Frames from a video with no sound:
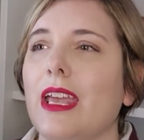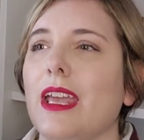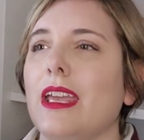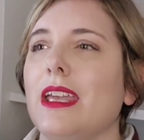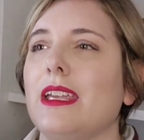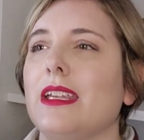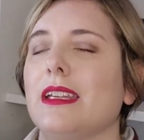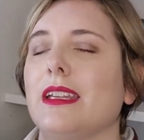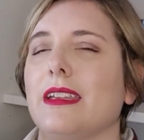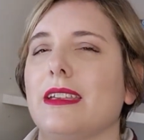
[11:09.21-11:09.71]

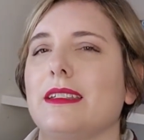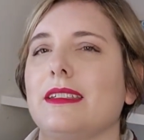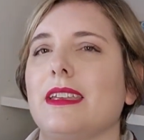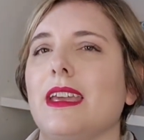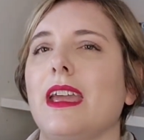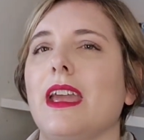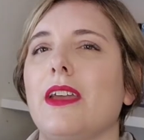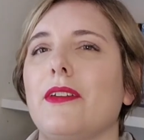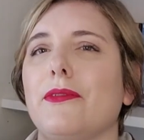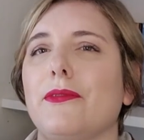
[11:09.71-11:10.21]
It has
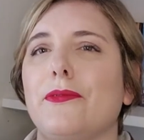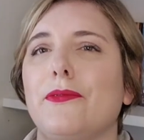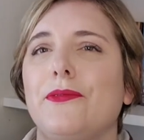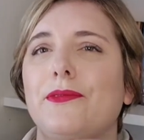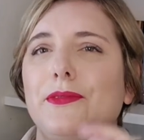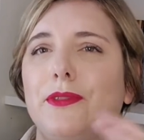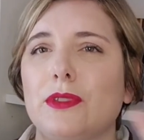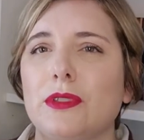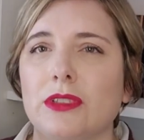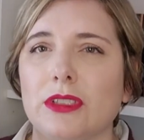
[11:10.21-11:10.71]
a
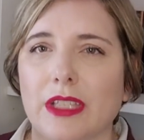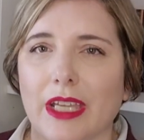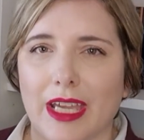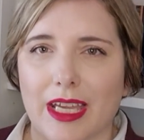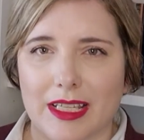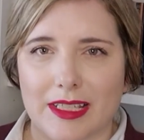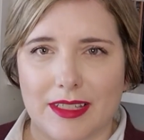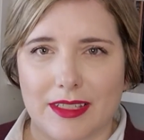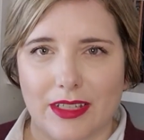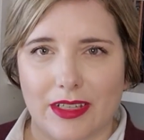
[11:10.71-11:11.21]
full
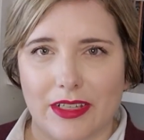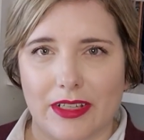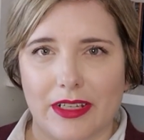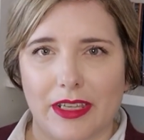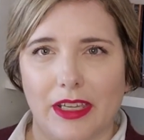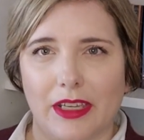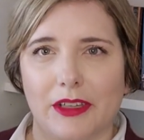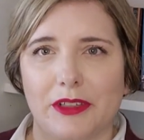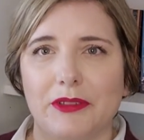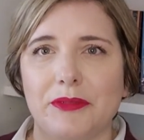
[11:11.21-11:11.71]
cast
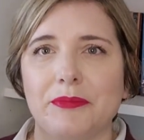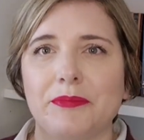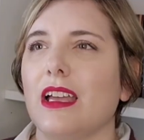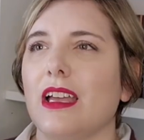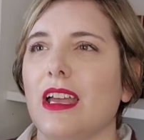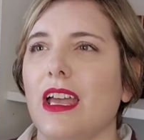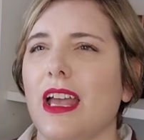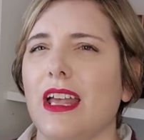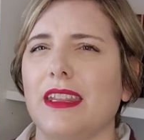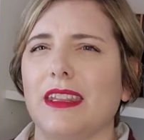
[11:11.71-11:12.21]
audio
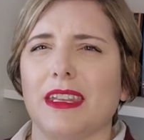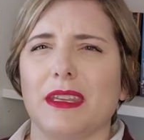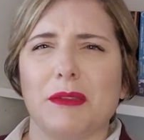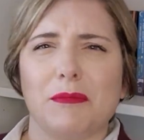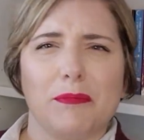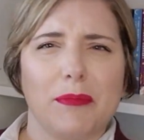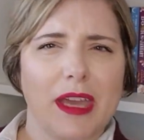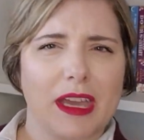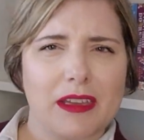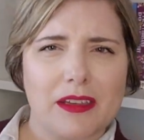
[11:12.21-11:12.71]
and
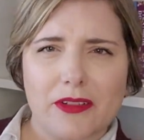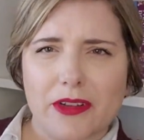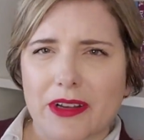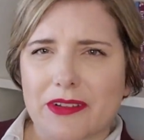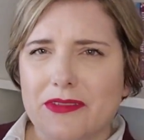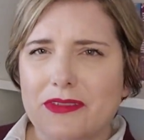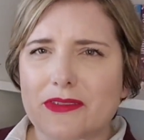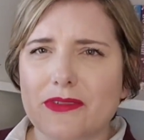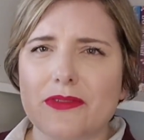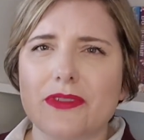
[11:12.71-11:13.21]
like
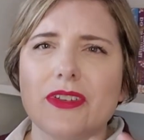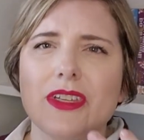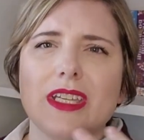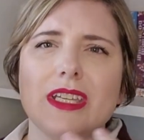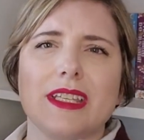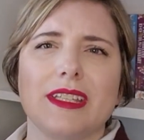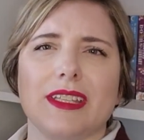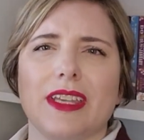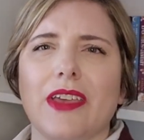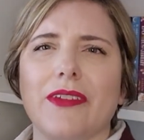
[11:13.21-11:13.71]
background
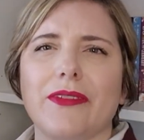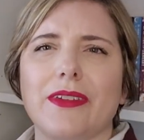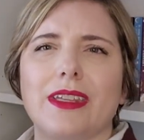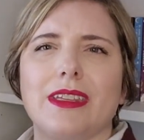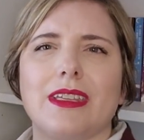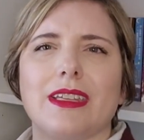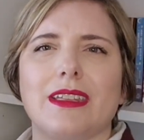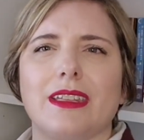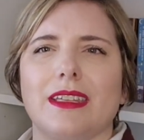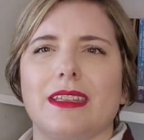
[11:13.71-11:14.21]
noise,
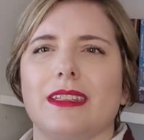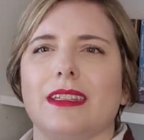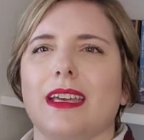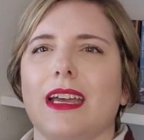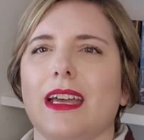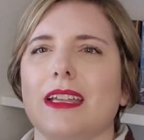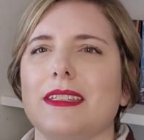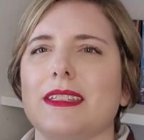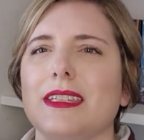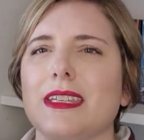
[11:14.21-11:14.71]
everything like
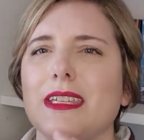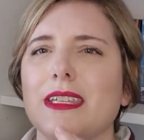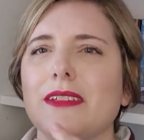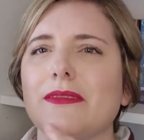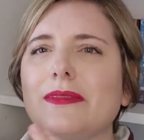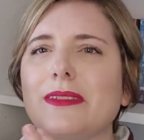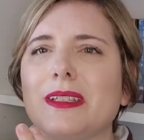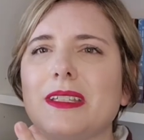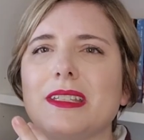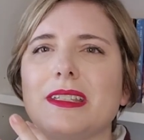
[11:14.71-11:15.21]
that. It
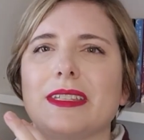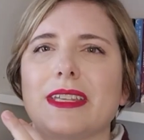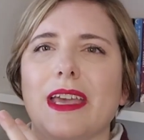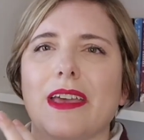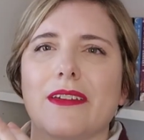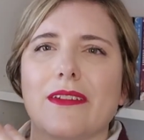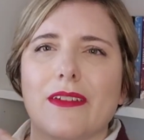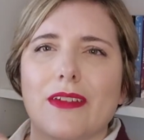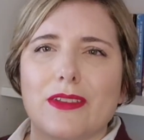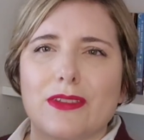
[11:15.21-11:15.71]
was
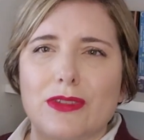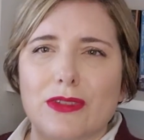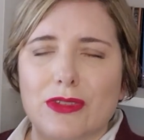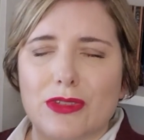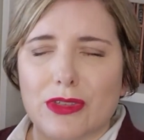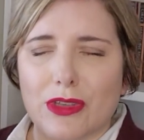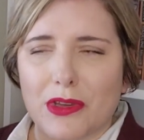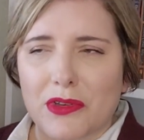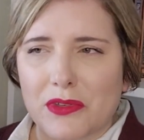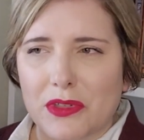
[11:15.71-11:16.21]

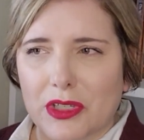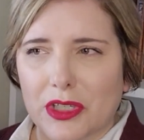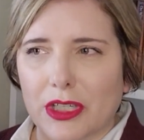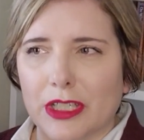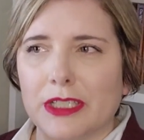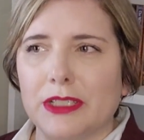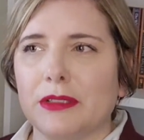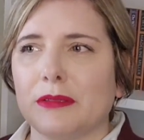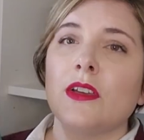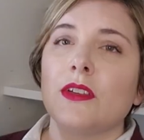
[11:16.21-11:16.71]
so
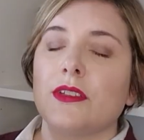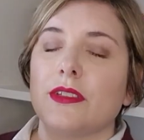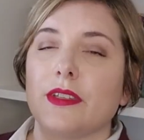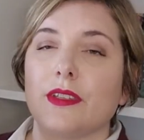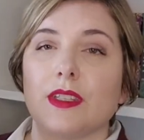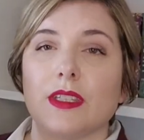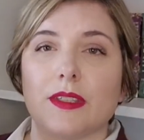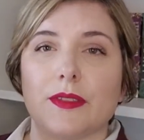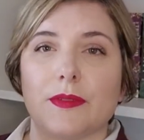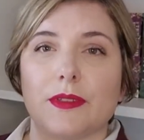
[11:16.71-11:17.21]
good. So
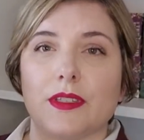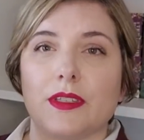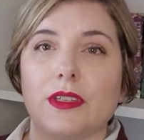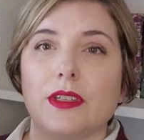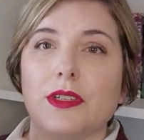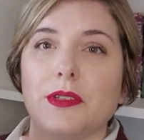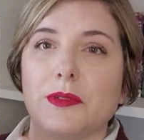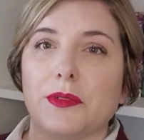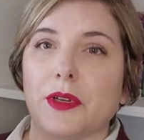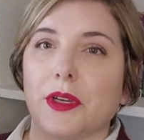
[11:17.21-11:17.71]
this one,
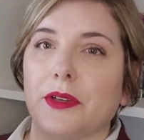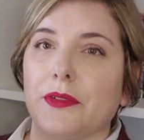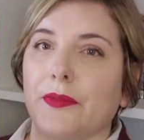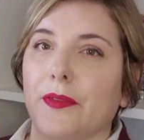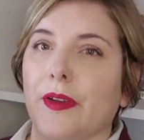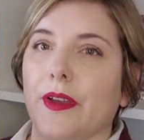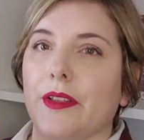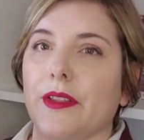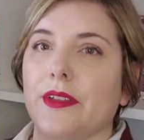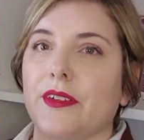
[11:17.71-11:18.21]
you are
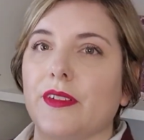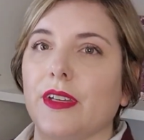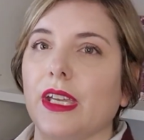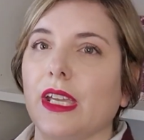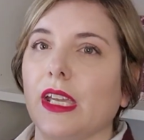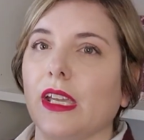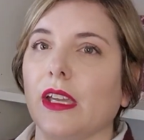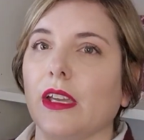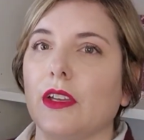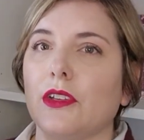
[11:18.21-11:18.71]

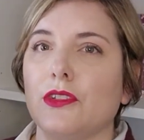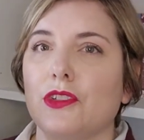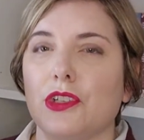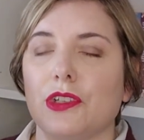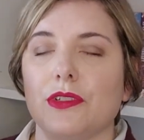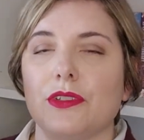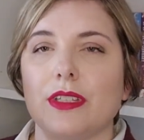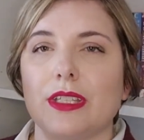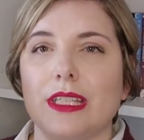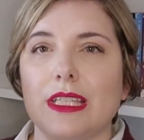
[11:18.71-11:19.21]
following
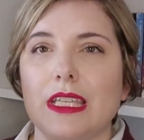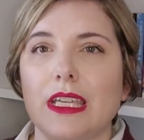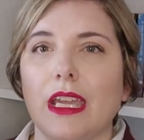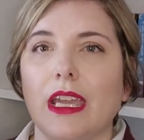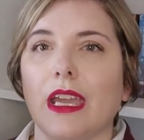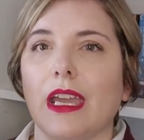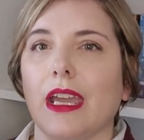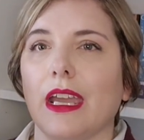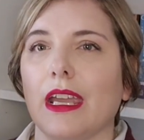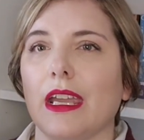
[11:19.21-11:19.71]

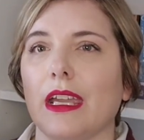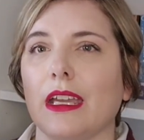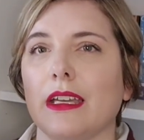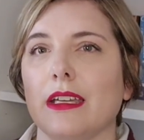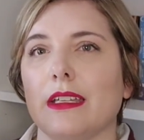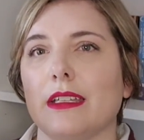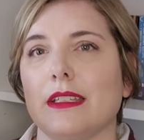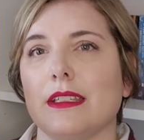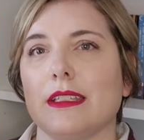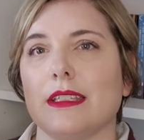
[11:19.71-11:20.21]
Josie
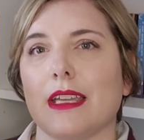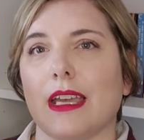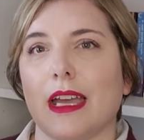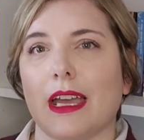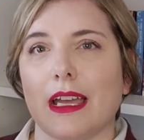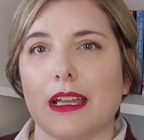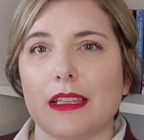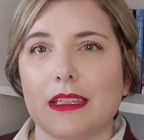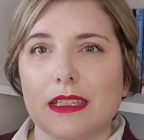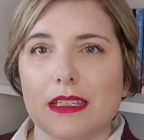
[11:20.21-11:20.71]
and
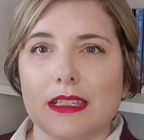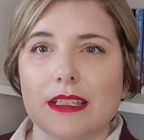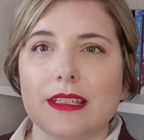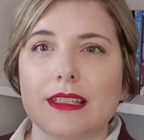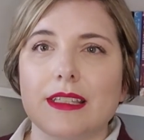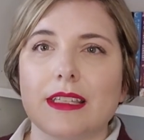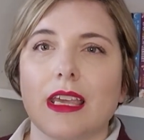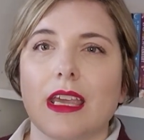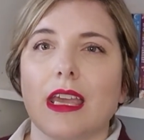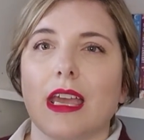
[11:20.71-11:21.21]

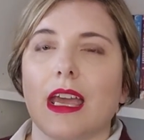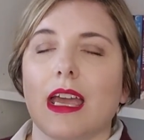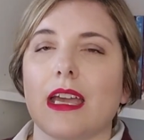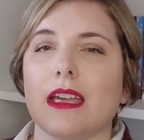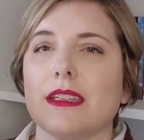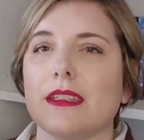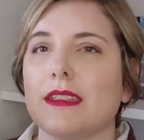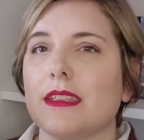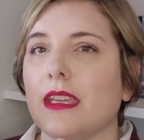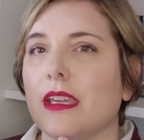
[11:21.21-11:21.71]
Alex
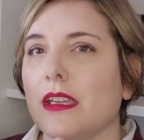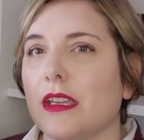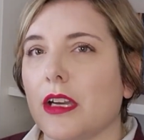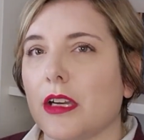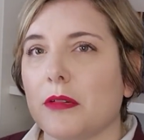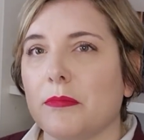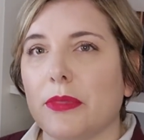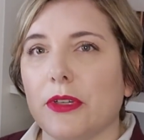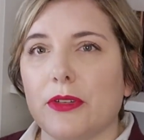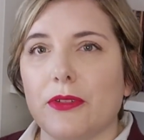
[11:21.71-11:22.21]
as they are
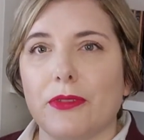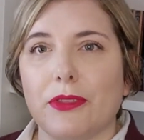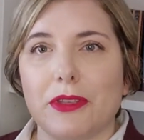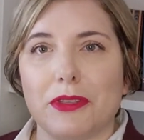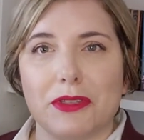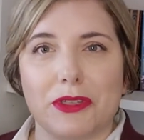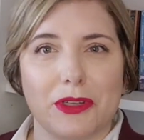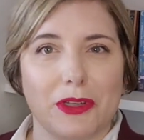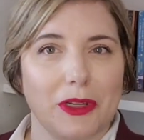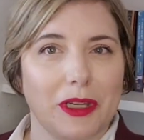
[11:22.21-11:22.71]
both
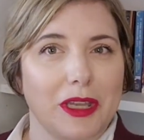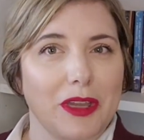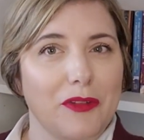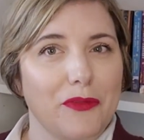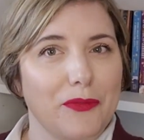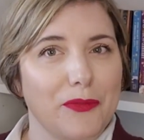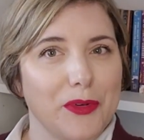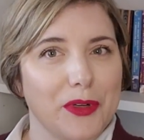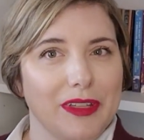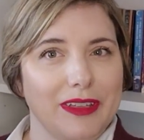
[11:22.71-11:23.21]
turning
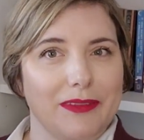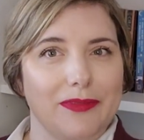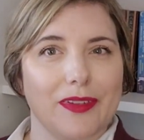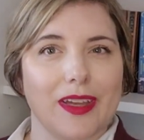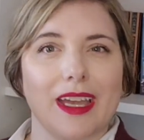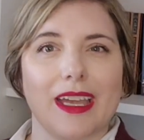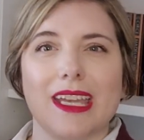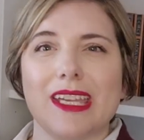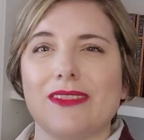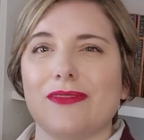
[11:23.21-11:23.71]

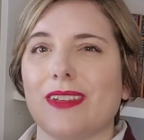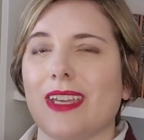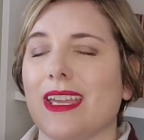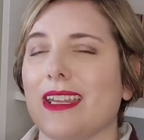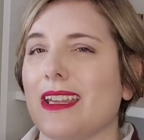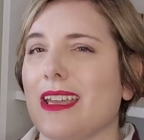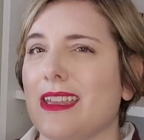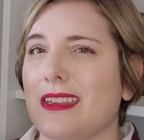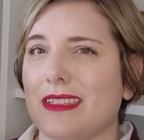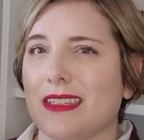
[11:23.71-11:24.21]
45 and
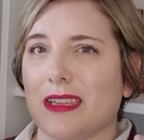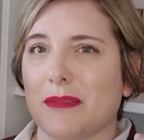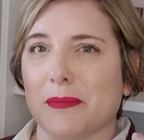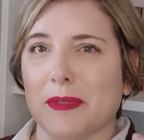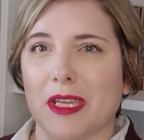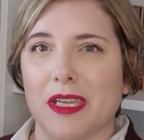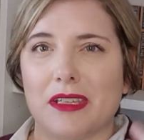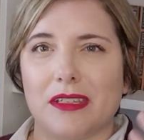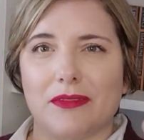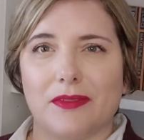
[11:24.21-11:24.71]
end up
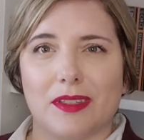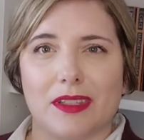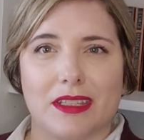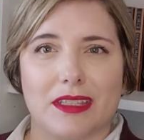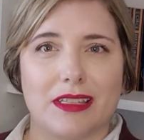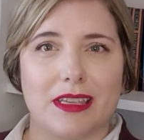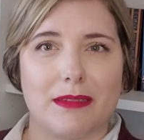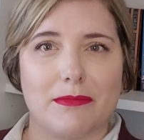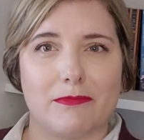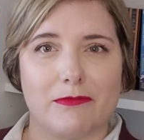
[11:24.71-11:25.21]
kind of at the
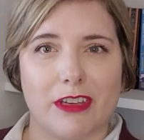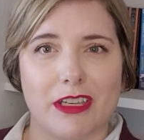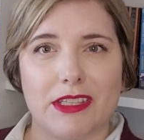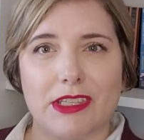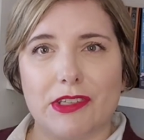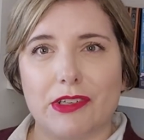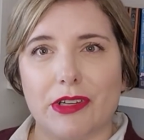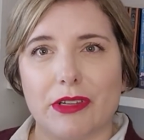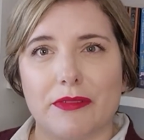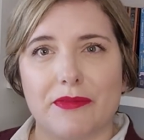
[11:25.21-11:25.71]
same
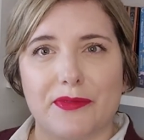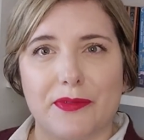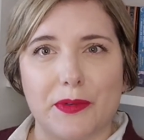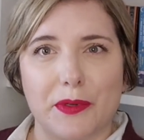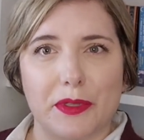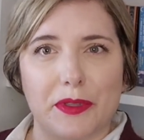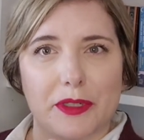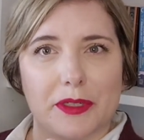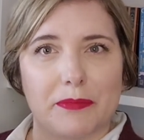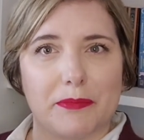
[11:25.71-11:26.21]
restaurant for
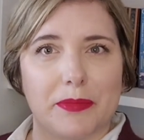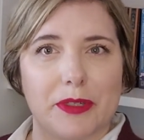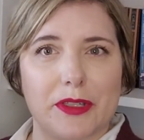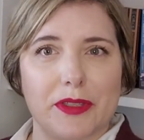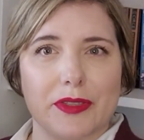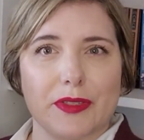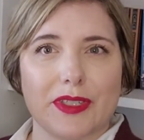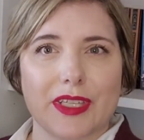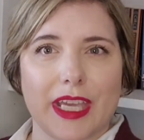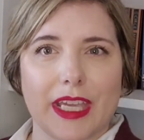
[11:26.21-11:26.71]
their
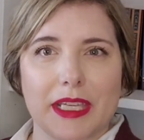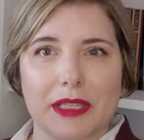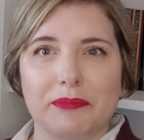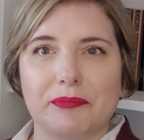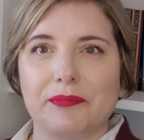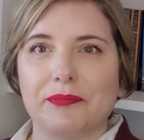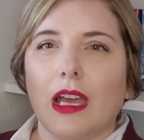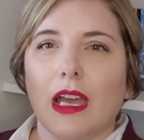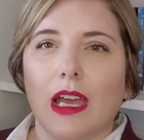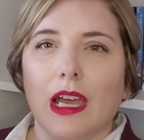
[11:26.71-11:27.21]
birthday.
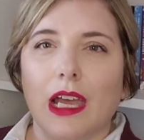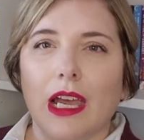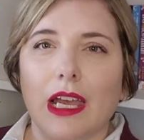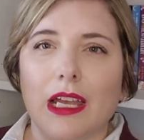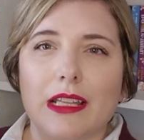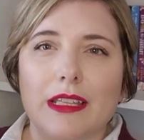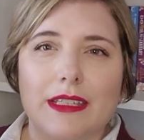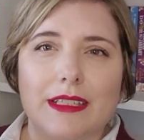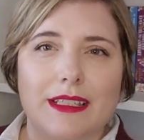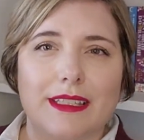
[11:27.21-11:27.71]

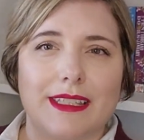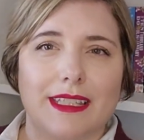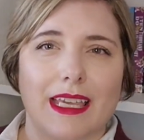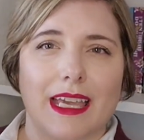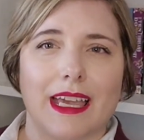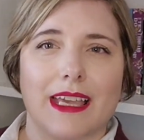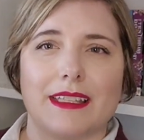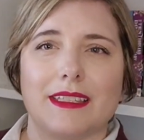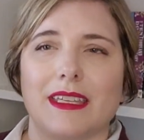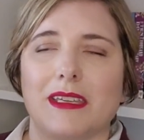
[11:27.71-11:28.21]
Alex
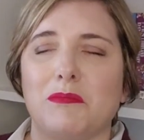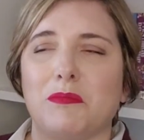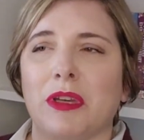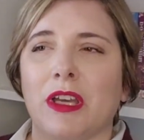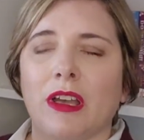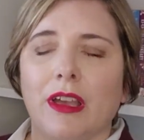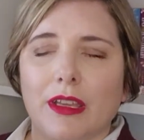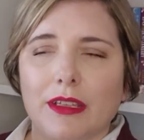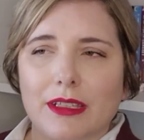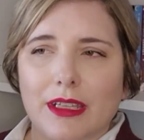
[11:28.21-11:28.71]
has a
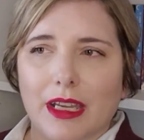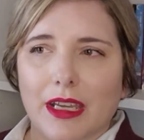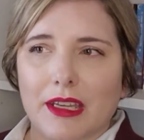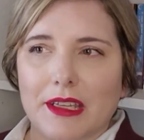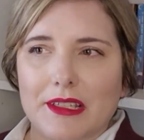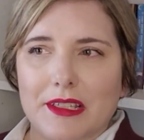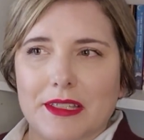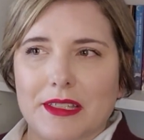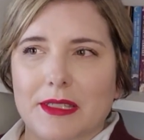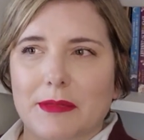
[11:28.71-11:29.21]

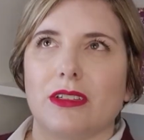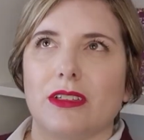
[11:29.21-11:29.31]
podcast.